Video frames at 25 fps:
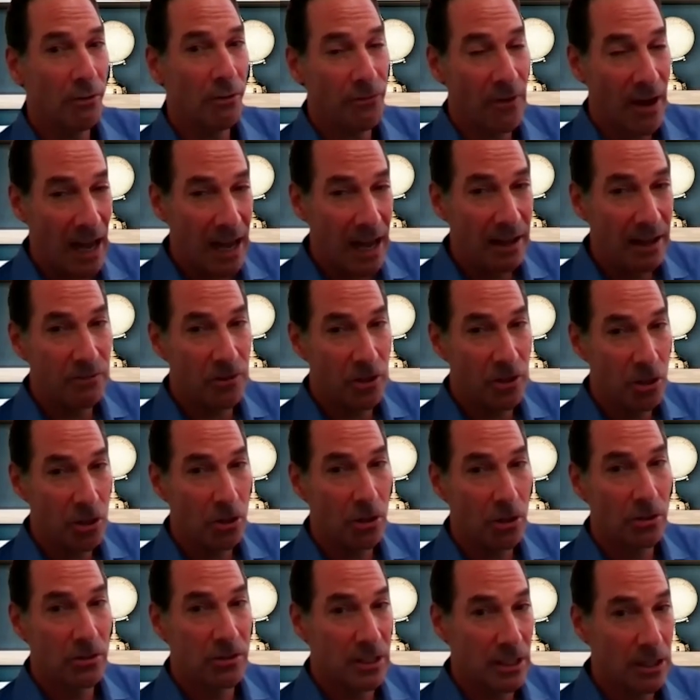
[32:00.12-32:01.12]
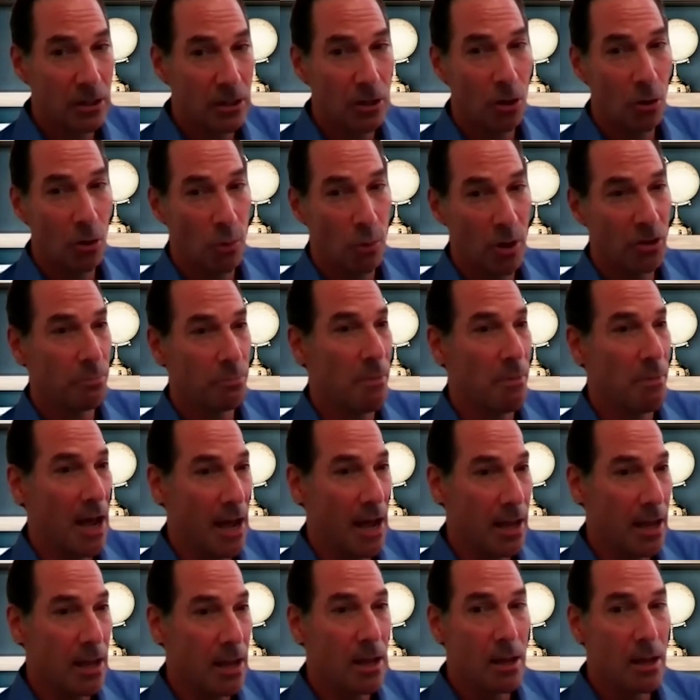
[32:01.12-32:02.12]
a five year deal with
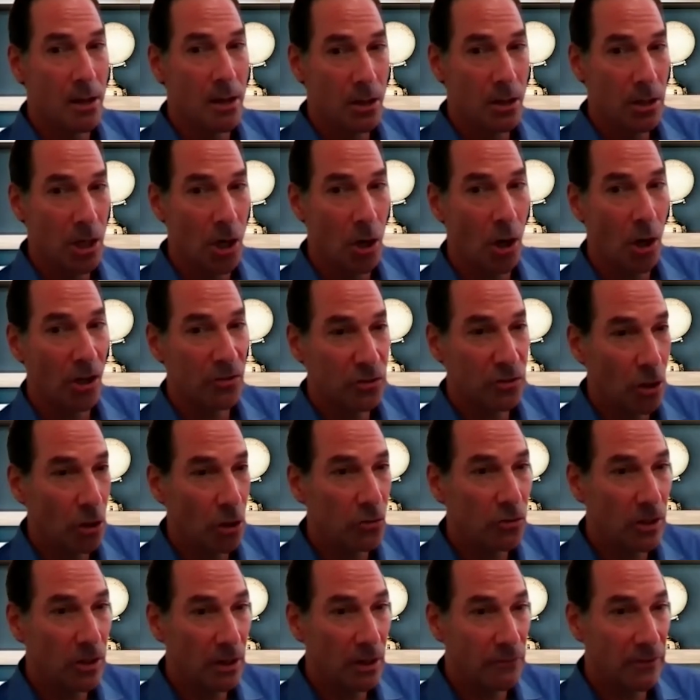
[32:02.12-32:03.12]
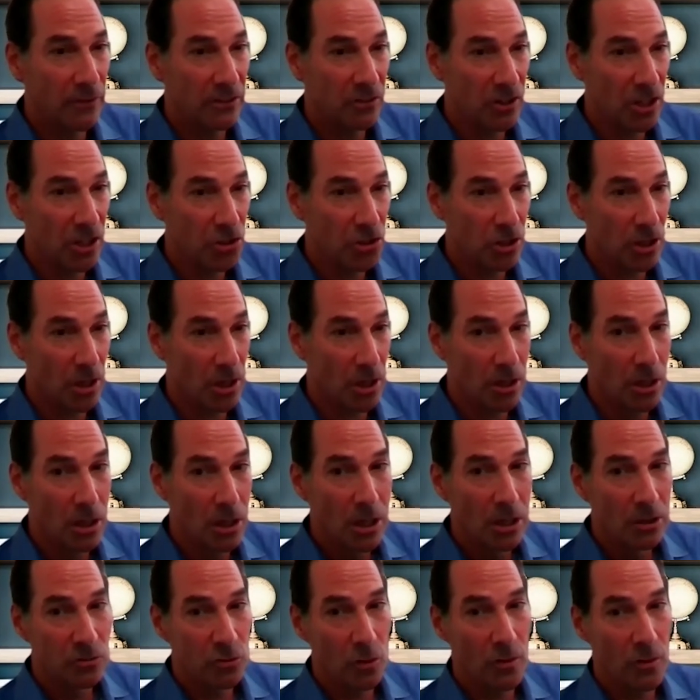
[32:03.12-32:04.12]
my you know associate
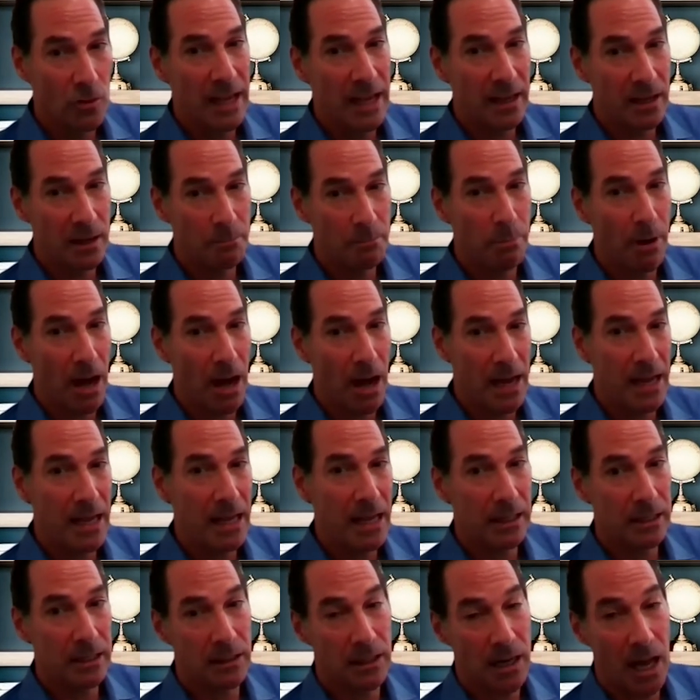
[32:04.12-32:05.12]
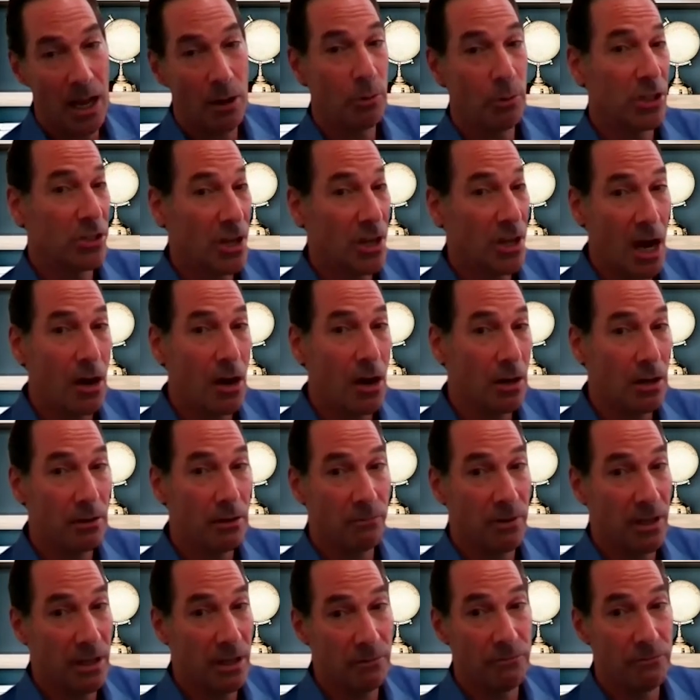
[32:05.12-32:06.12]
physician so they can buy in and I retire
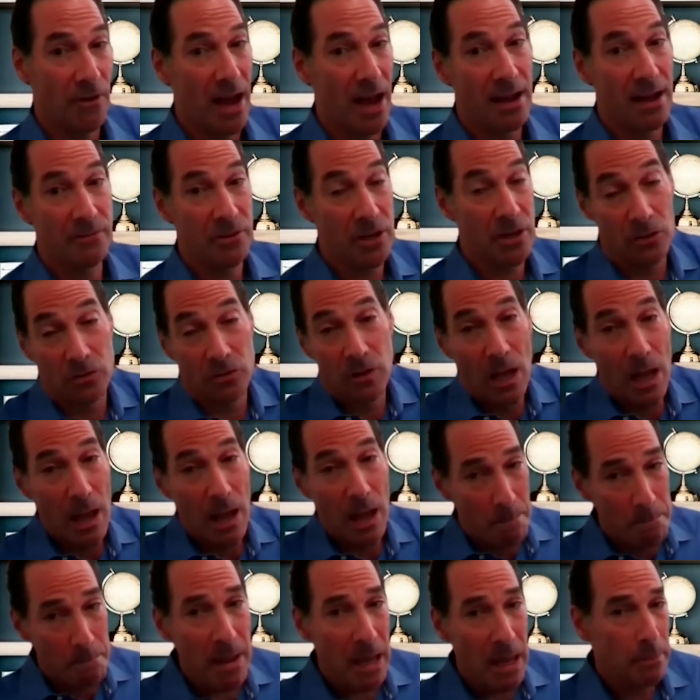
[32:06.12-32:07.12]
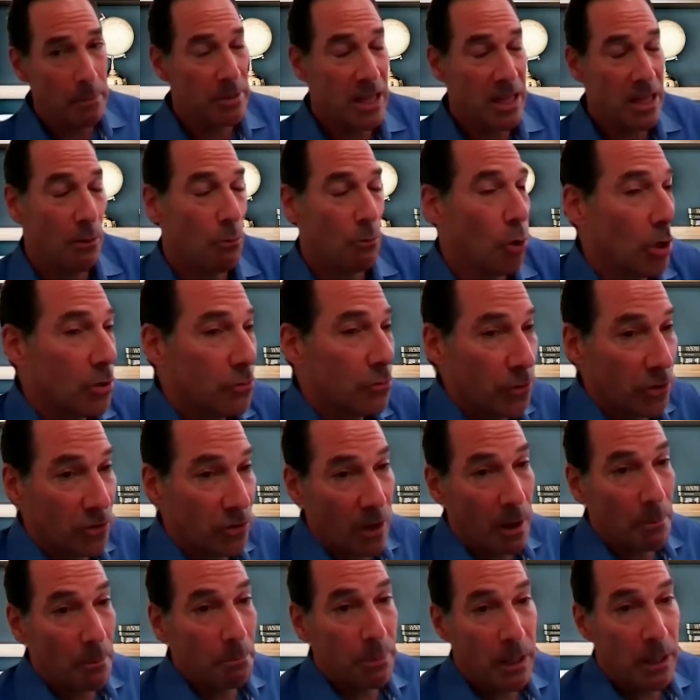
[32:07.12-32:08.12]
in, in five years? Maybe that works for
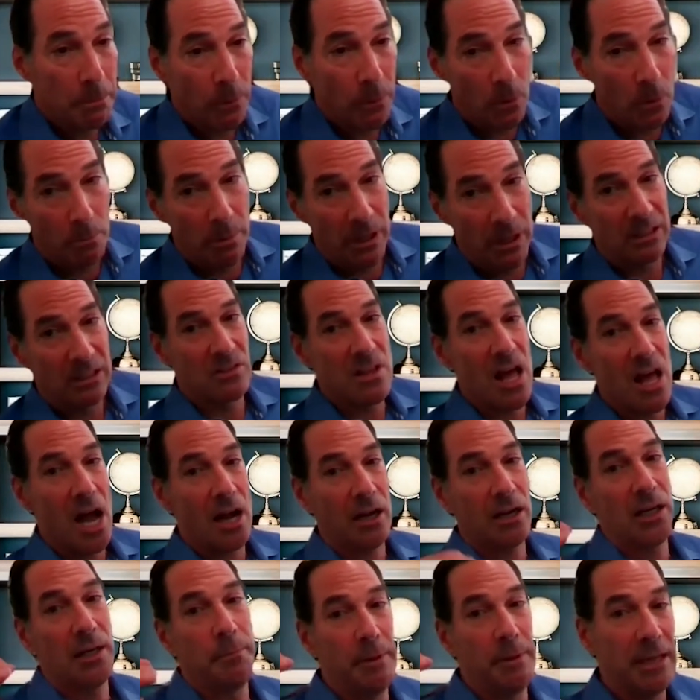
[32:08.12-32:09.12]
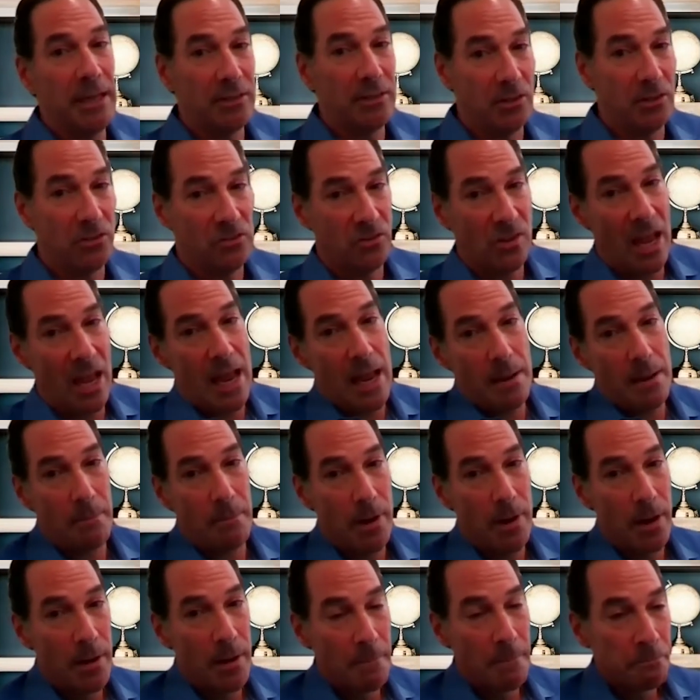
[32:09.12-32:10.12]
some people, but it's not going to be at the
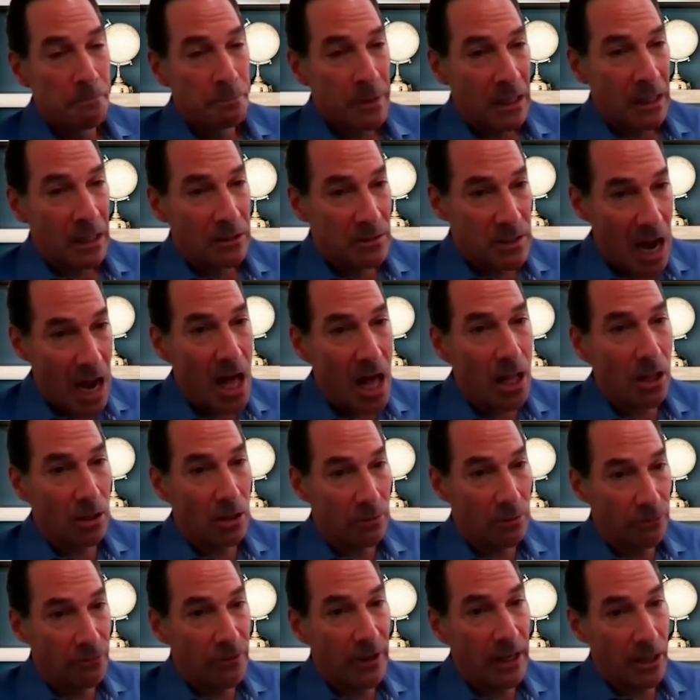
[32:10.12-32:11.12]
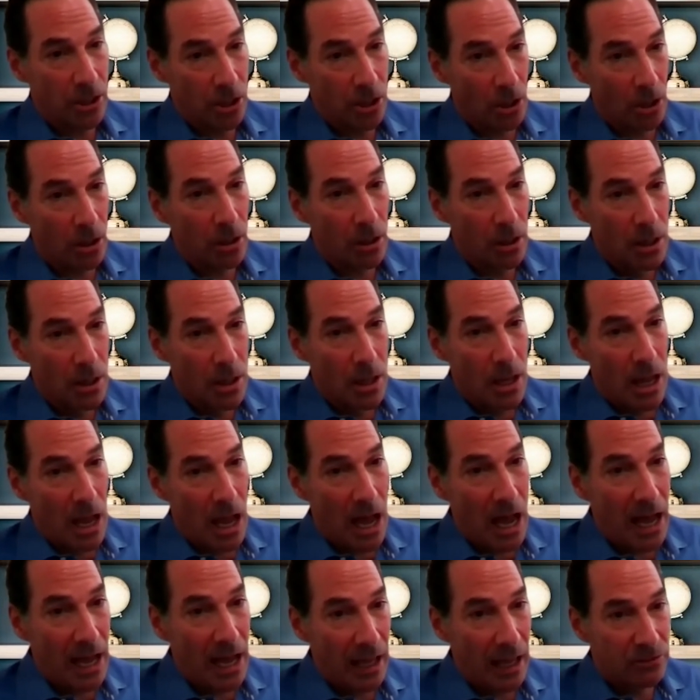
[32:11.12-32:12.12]
same dollar figure
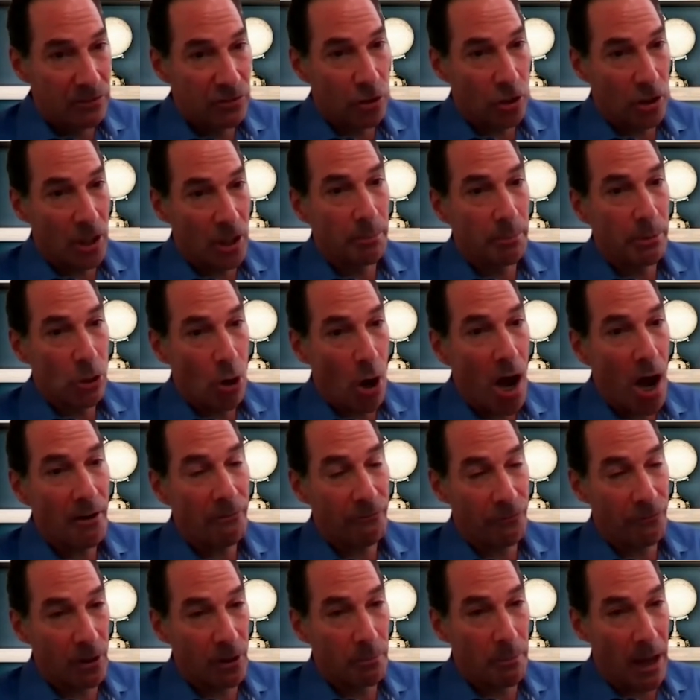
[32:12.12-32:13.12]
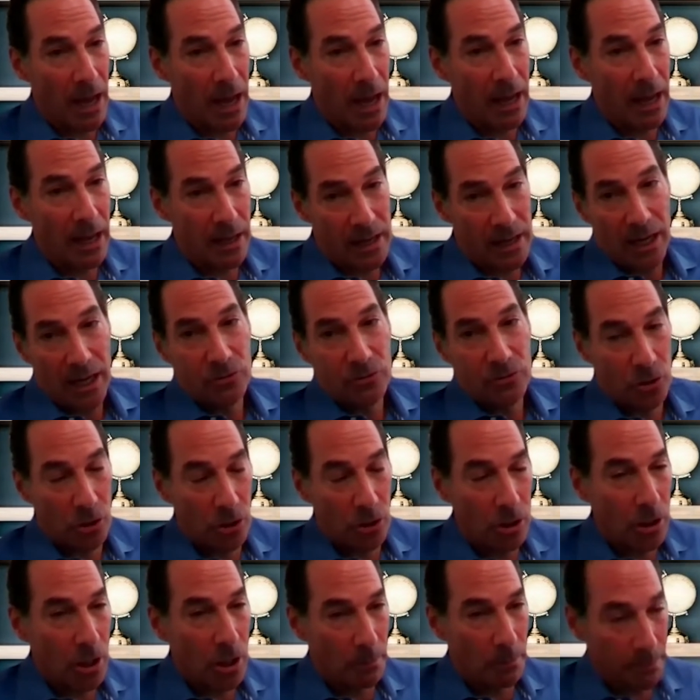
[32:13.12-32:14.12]
as they're going to be offered by an
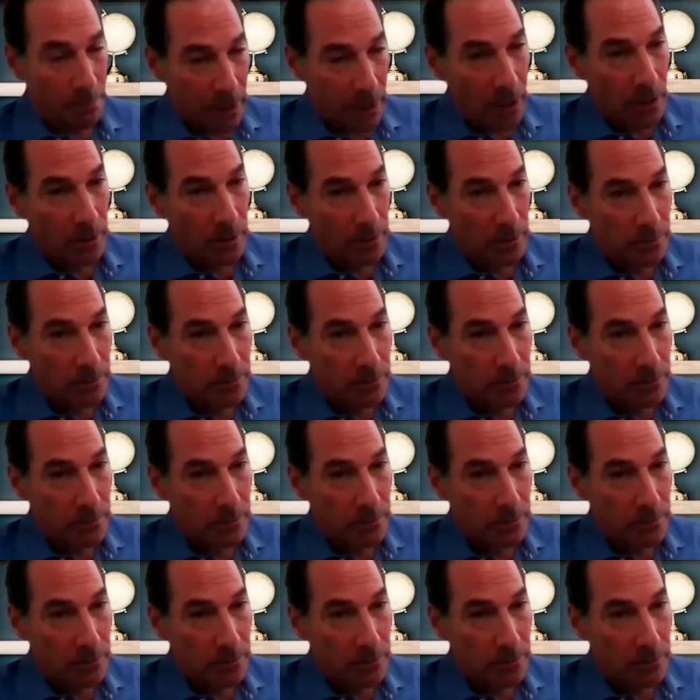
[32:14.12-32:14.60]
external company.